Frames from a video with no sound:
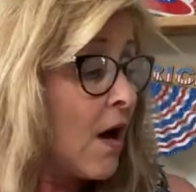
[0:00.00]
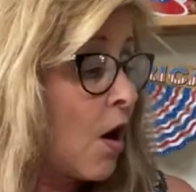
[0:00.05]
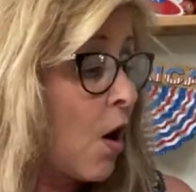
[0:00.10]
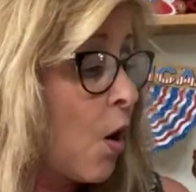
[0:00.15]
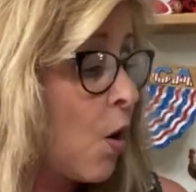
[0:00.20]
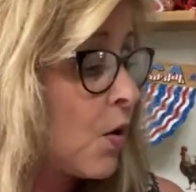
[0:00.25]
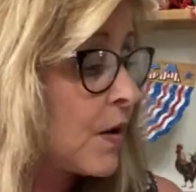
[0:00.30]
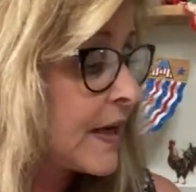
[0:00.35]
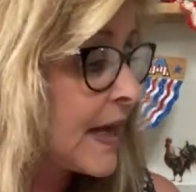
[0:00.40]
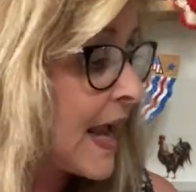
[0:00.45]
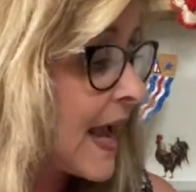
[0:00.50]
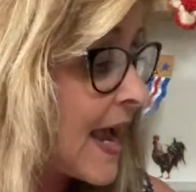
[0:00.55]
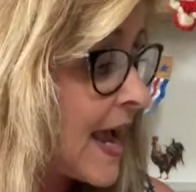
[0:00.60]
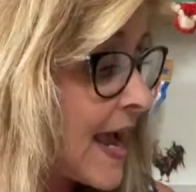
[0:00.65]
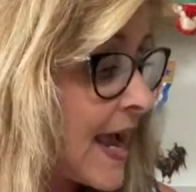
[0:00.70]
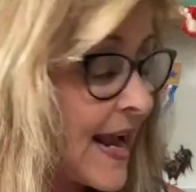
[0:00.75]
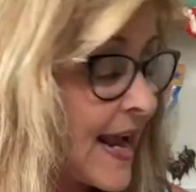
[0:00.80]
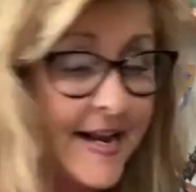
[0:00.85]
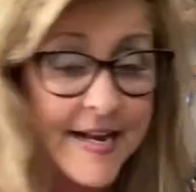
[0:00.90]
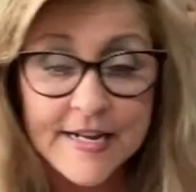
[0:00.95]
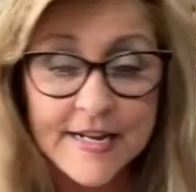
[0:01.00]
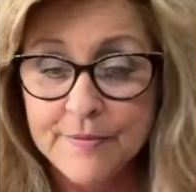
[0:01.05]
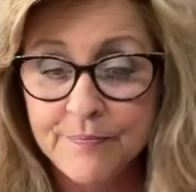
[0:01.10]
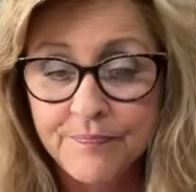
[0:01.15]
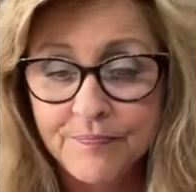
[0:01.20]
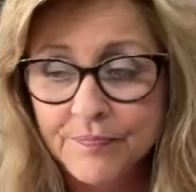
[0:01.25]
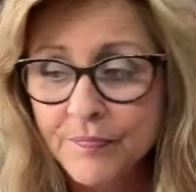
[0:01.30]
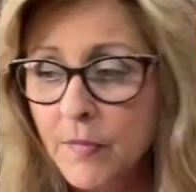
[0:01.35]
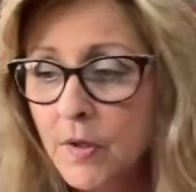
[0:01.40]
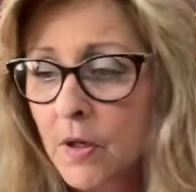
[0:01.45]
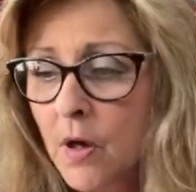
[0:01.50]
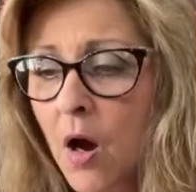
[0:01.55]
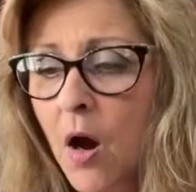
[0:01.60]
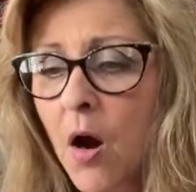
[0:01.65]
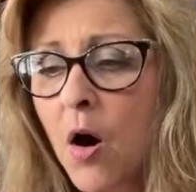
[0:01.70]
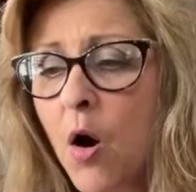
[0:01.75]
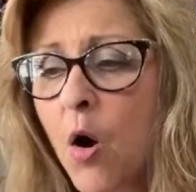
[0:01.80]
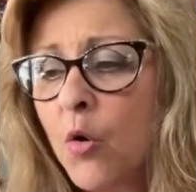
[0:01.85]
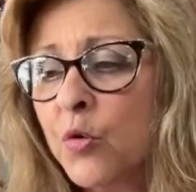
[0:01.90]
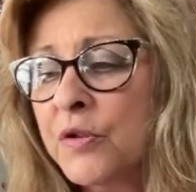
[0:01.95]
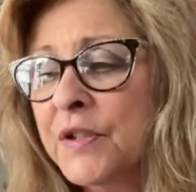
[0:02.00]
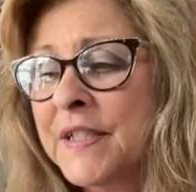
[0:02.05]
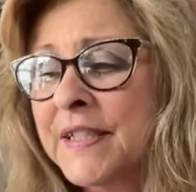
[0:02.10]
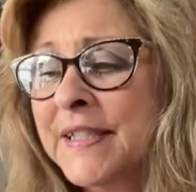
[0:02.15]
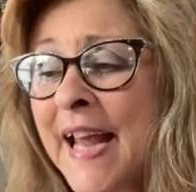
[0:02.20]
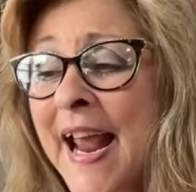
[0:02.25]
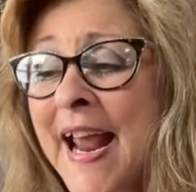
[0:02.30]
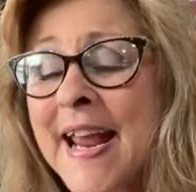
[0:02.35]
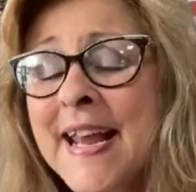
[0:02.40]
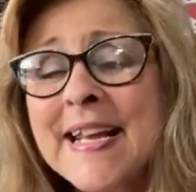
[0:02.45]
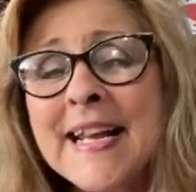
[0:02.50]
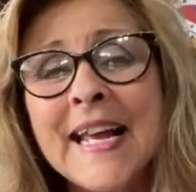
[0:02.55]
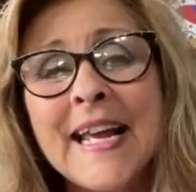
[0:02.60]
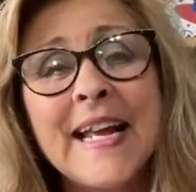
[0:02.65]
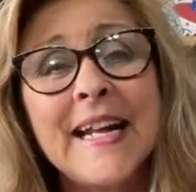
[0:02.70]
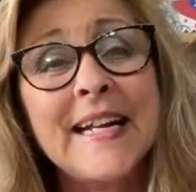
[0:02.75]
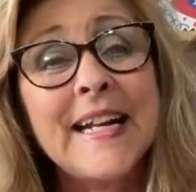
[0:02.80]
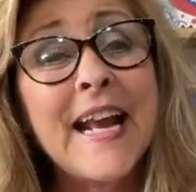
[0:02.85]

Okay. Oh, dang it.